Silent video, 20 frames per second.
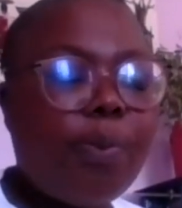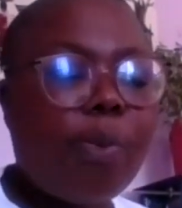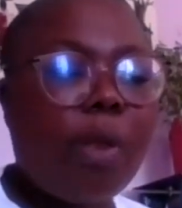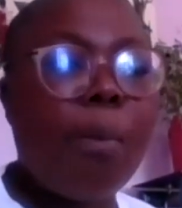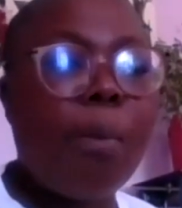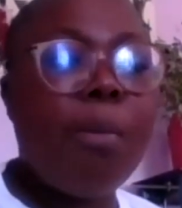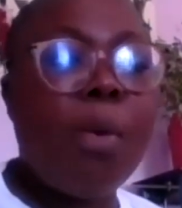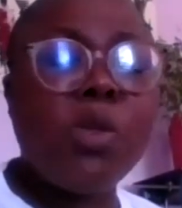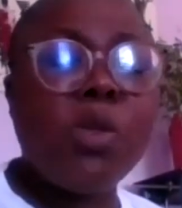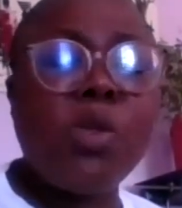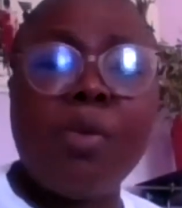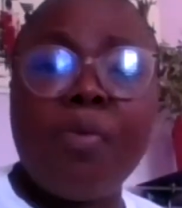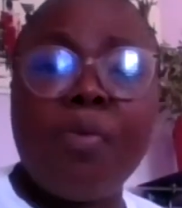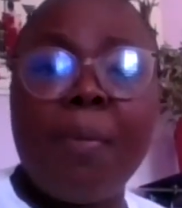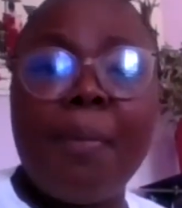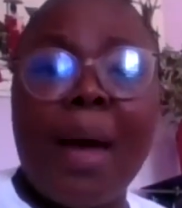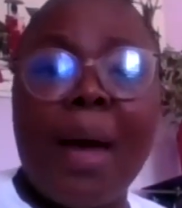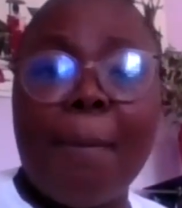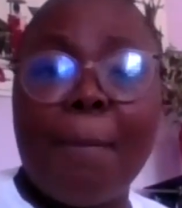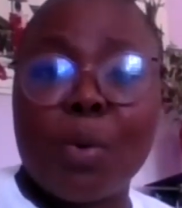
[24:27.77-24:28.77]
Most of
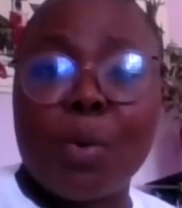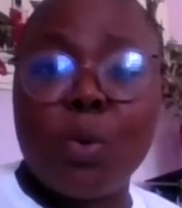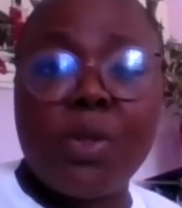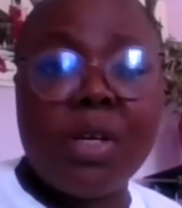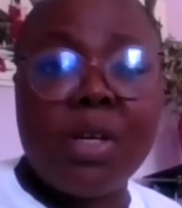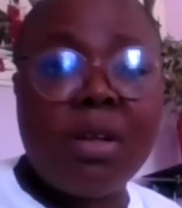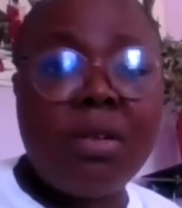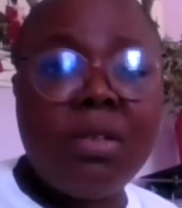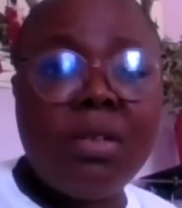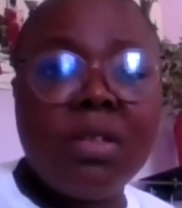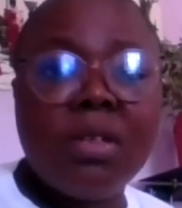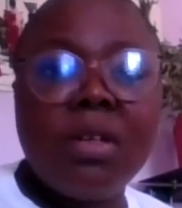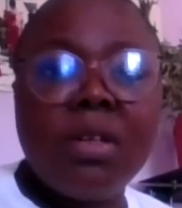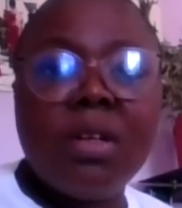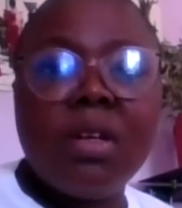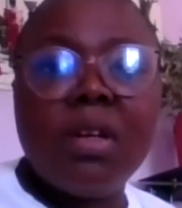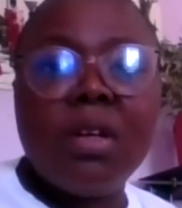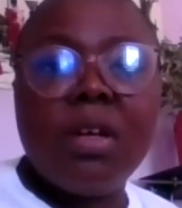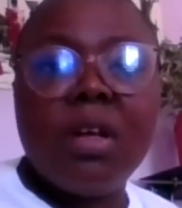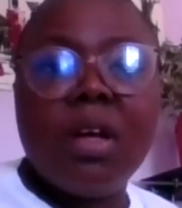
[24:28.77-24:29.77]
them are brutal.
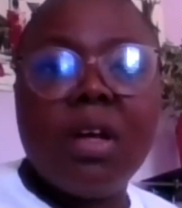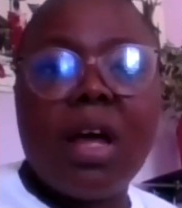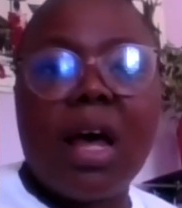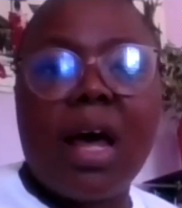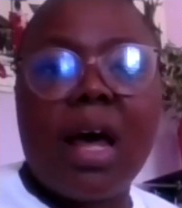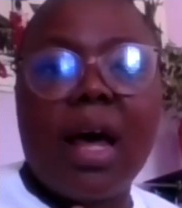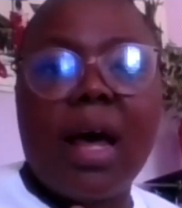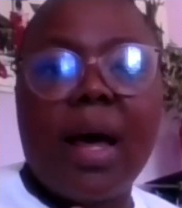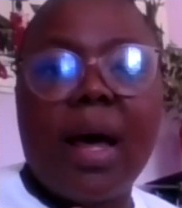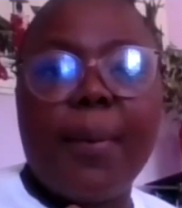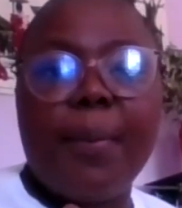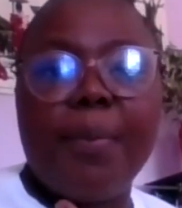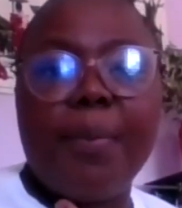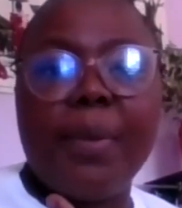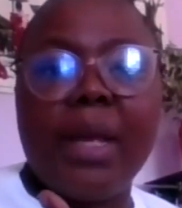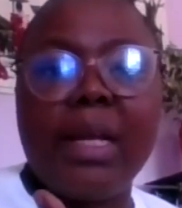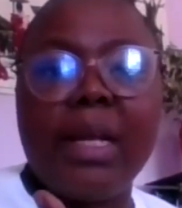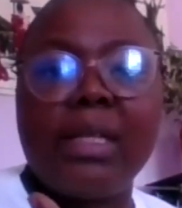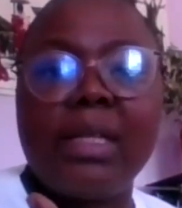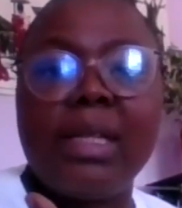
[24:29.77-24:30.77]

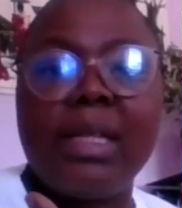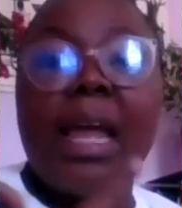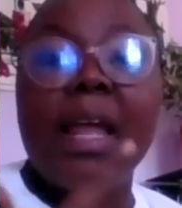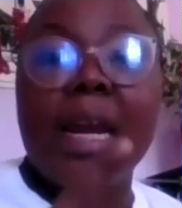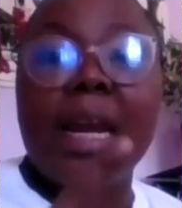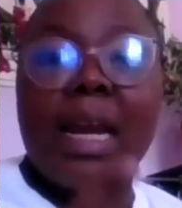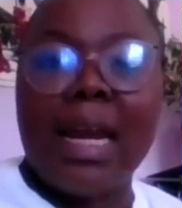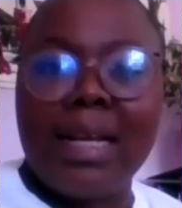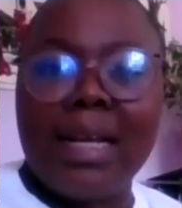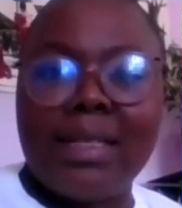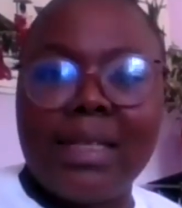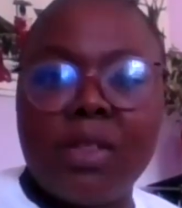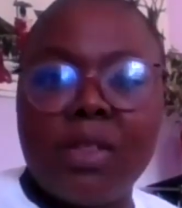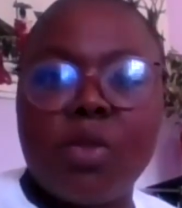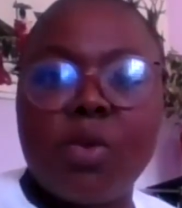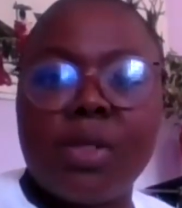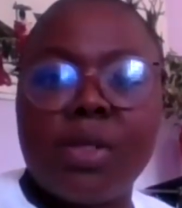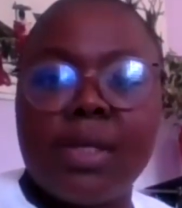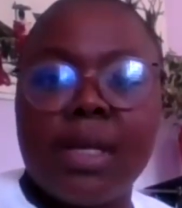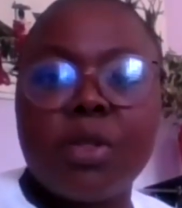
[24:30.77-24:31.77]
They related
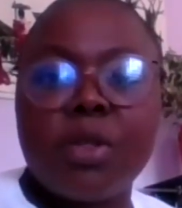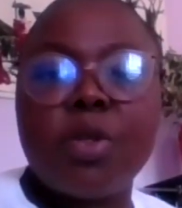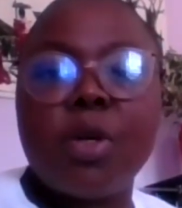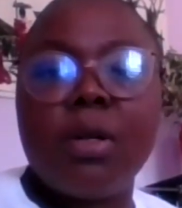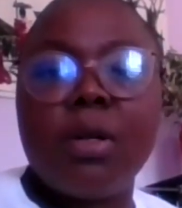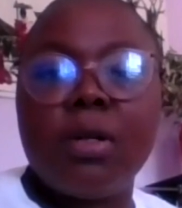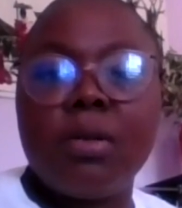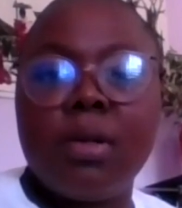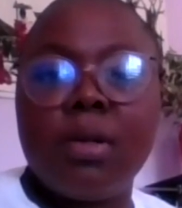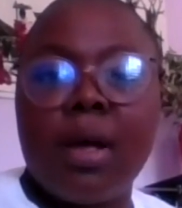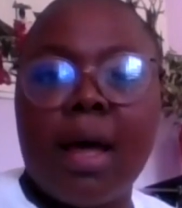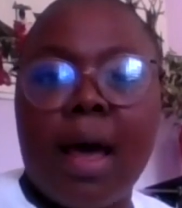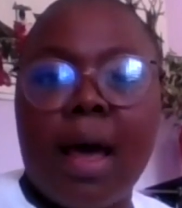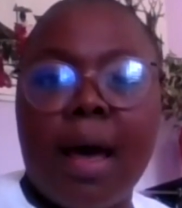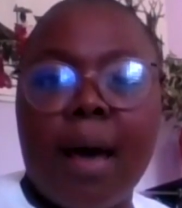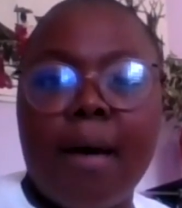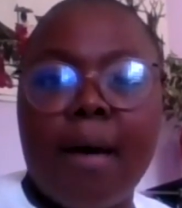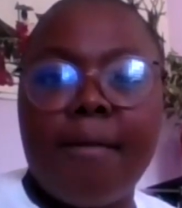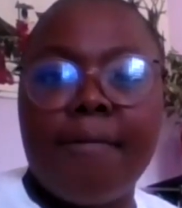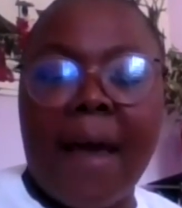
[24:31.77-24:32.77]
to sexual
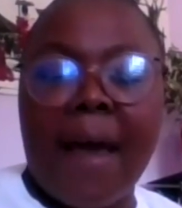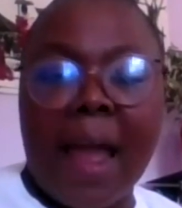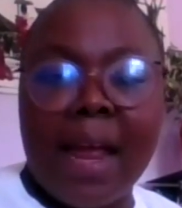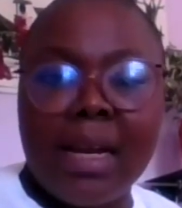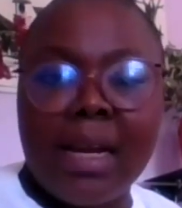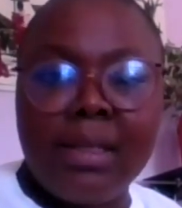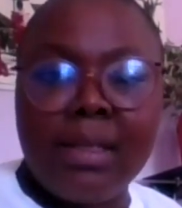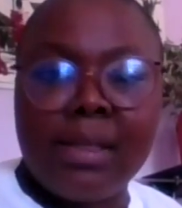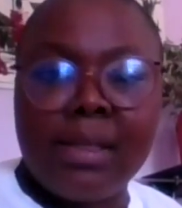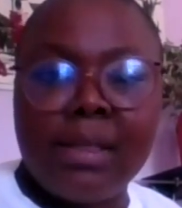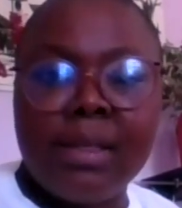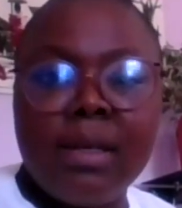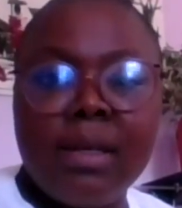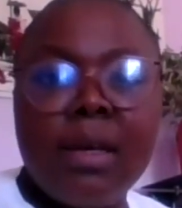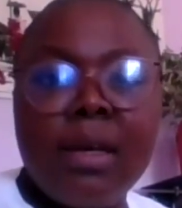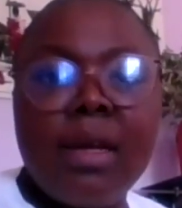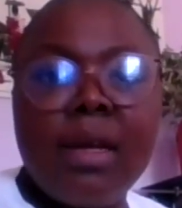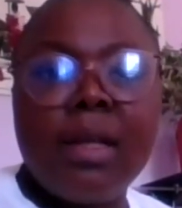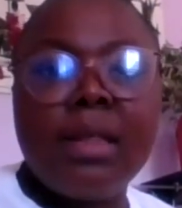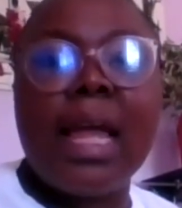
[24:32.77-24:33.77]
violence.
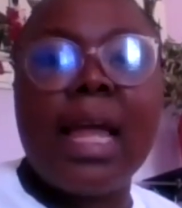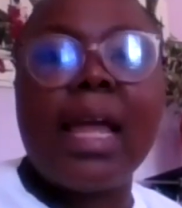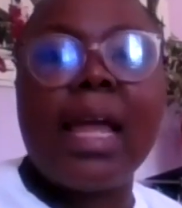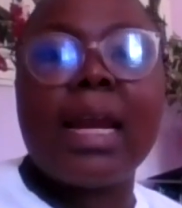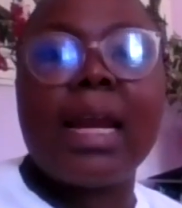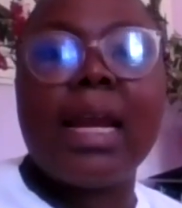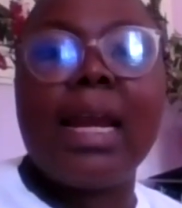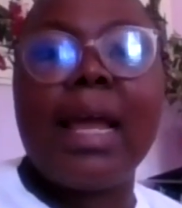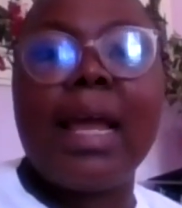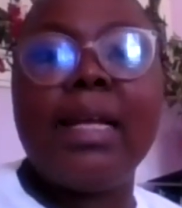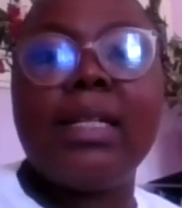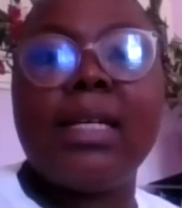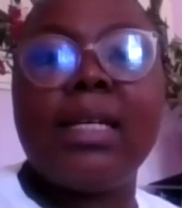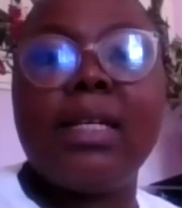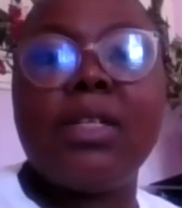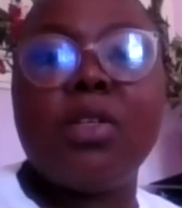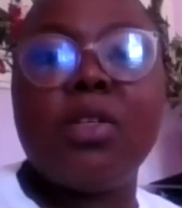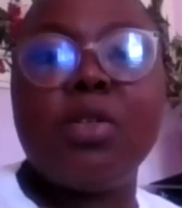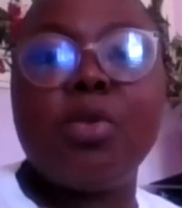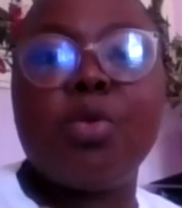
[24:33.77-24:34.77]
They
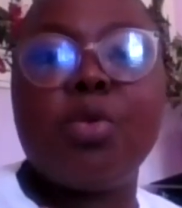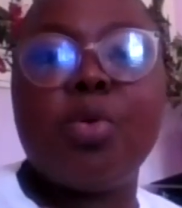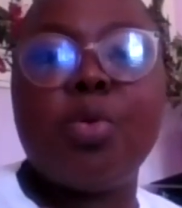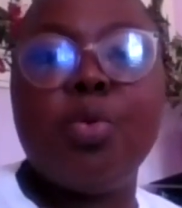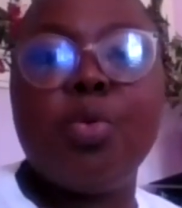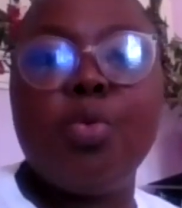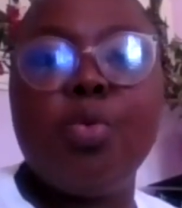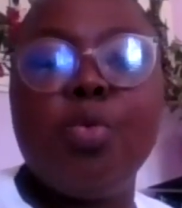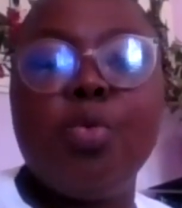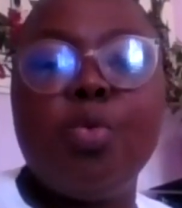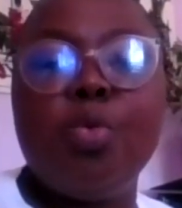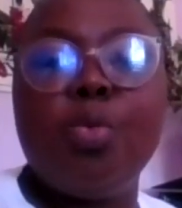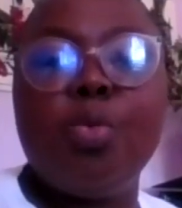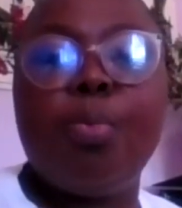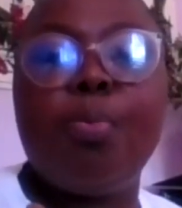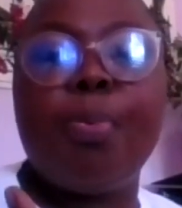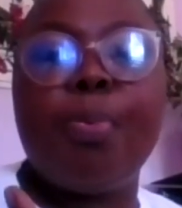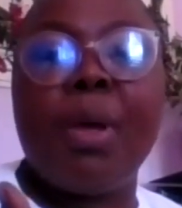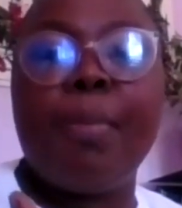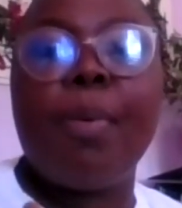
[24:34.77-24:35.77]
related to
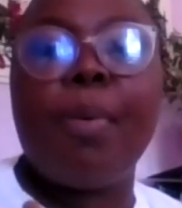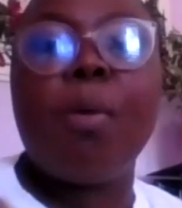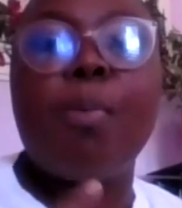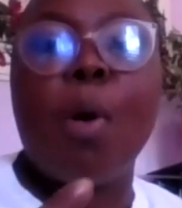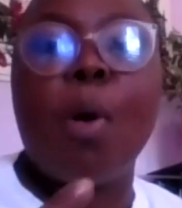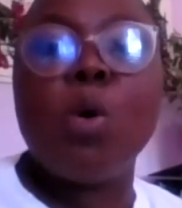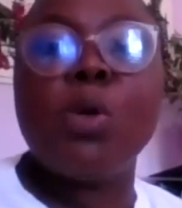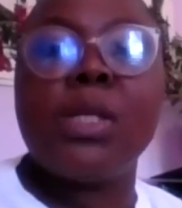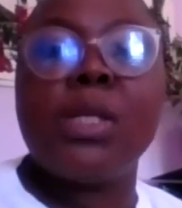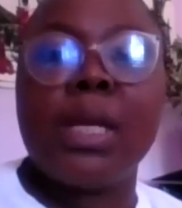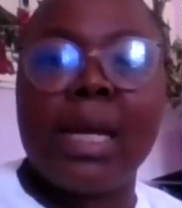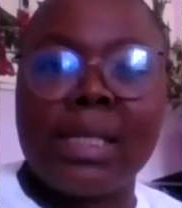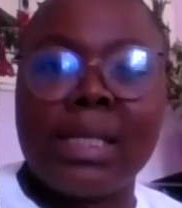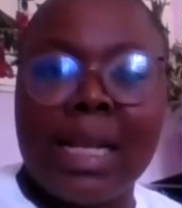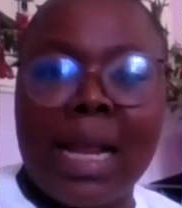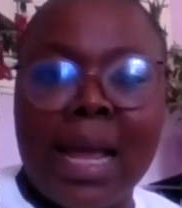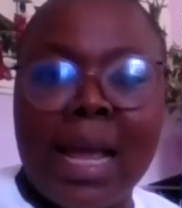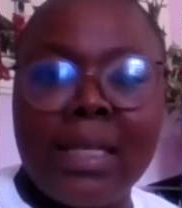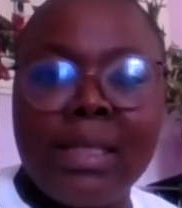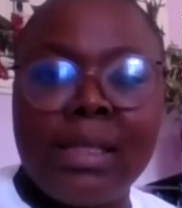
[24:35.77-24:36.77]
people posing as
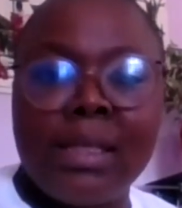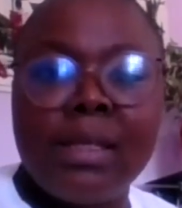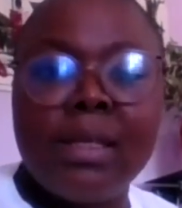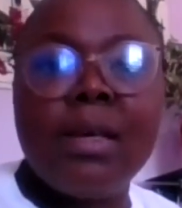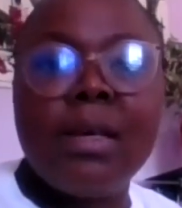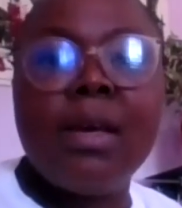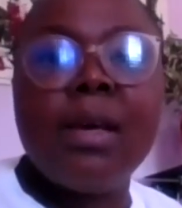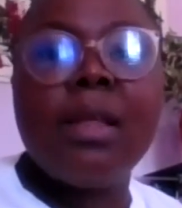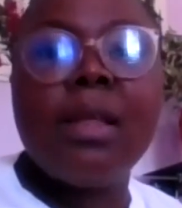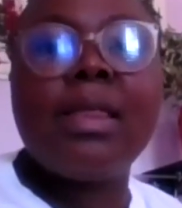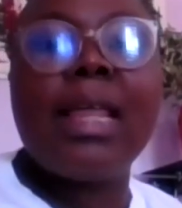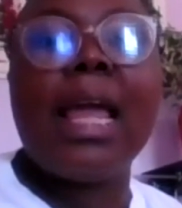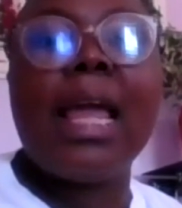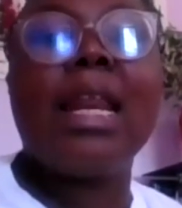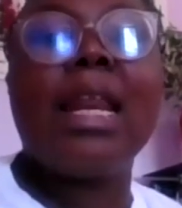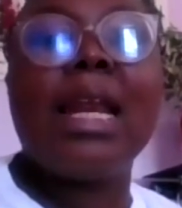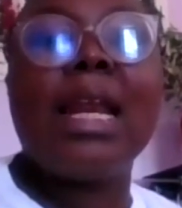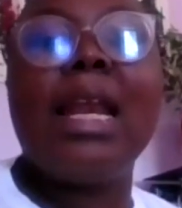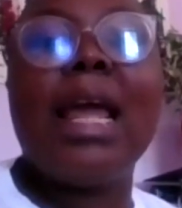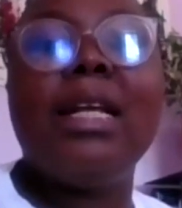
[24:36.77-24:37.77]
clients. They
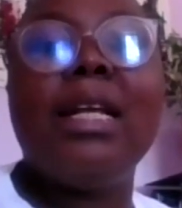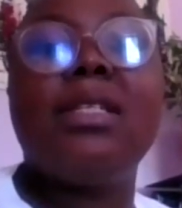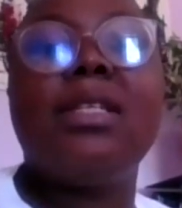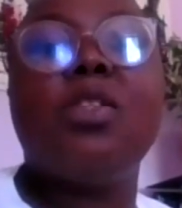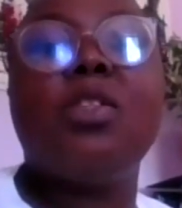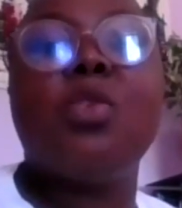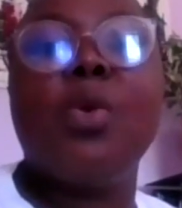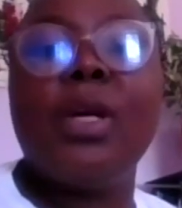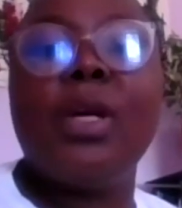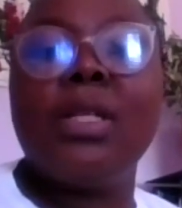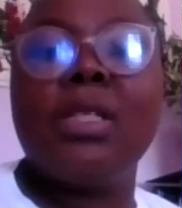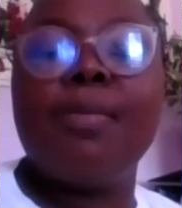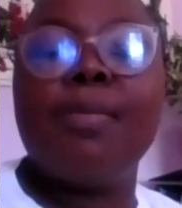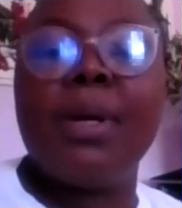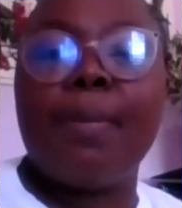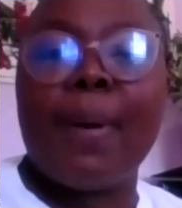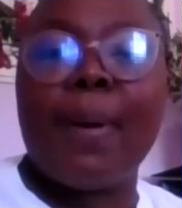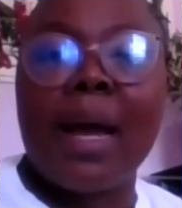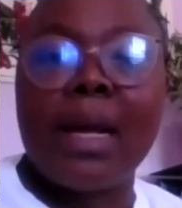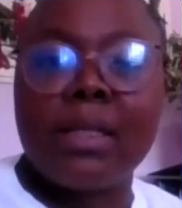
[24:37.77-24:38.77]
related to
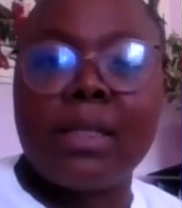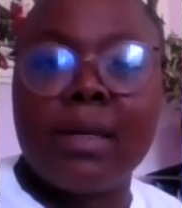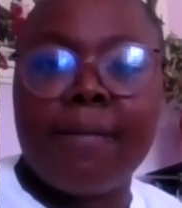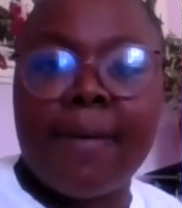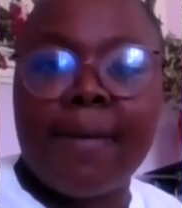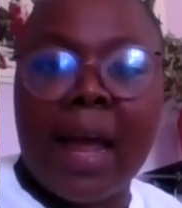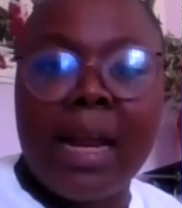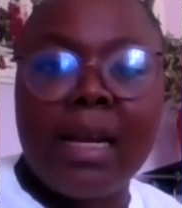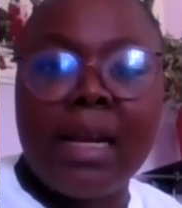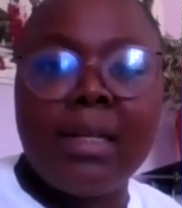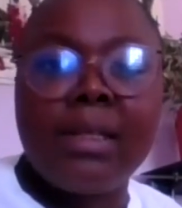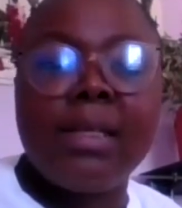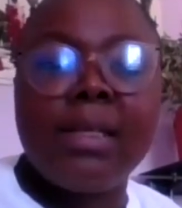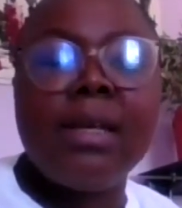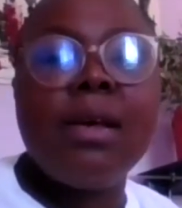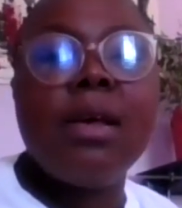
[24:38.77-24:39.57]
intimate partner violence.